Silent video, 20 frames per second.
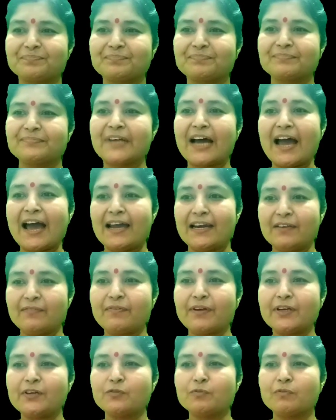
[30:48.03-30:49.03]
The
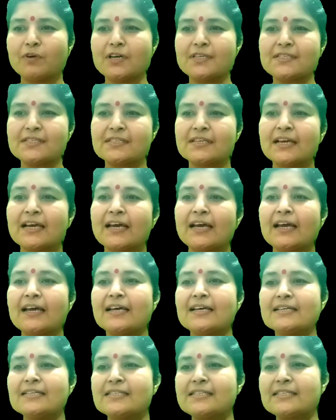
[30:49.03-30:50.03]
elephant was
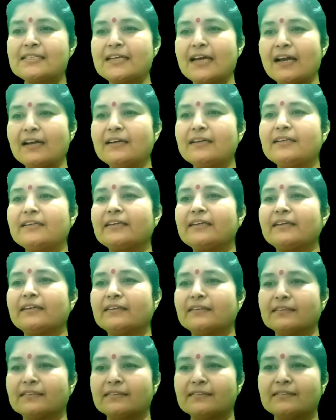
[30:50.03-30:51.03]
stunned
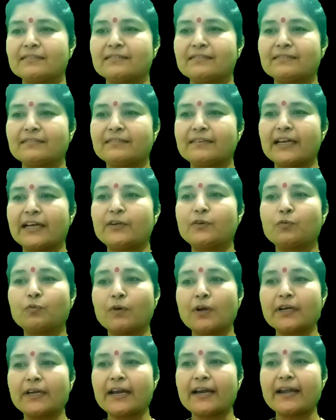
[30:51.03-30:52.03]
here at
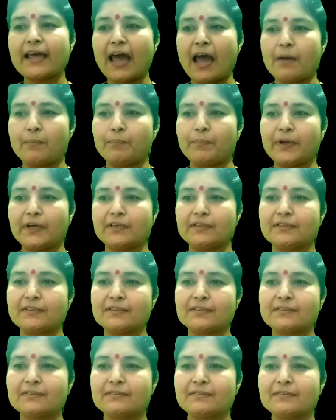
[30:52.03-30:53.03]
what had happened.
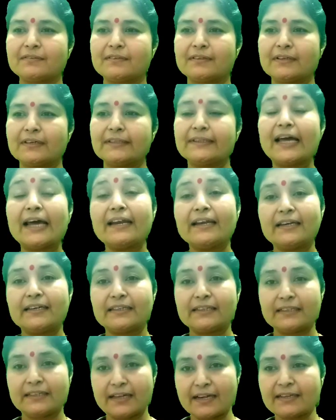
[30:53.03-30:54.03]
Then it
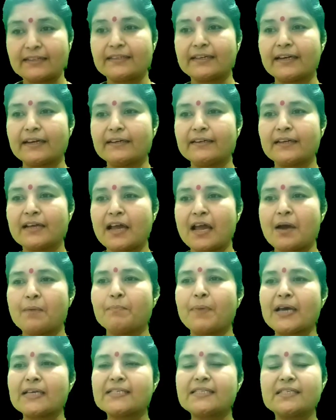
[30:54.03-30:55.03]
reacted
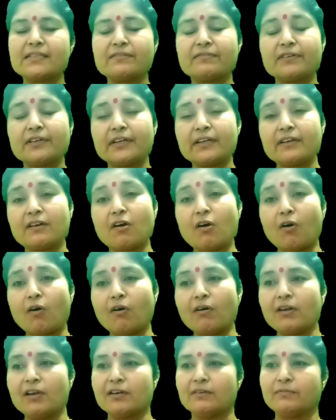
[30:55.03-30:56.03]
by shivering
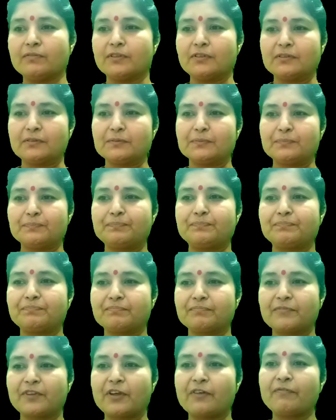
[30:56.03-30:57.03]
all over,
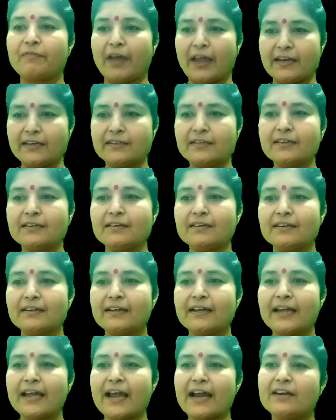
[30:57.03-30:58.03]
fainted
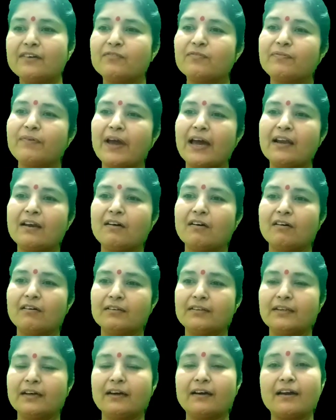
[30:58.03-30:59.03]
and fell
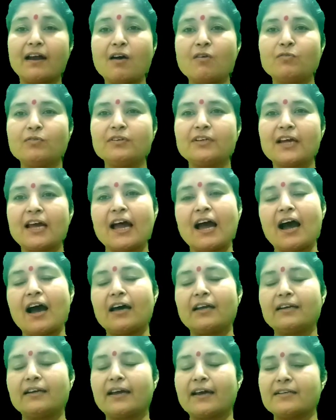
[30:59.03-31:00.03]
on the ground
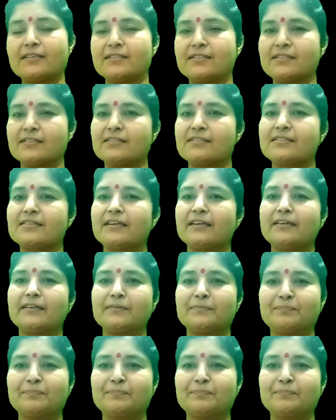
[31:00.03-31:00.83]
unconsciously.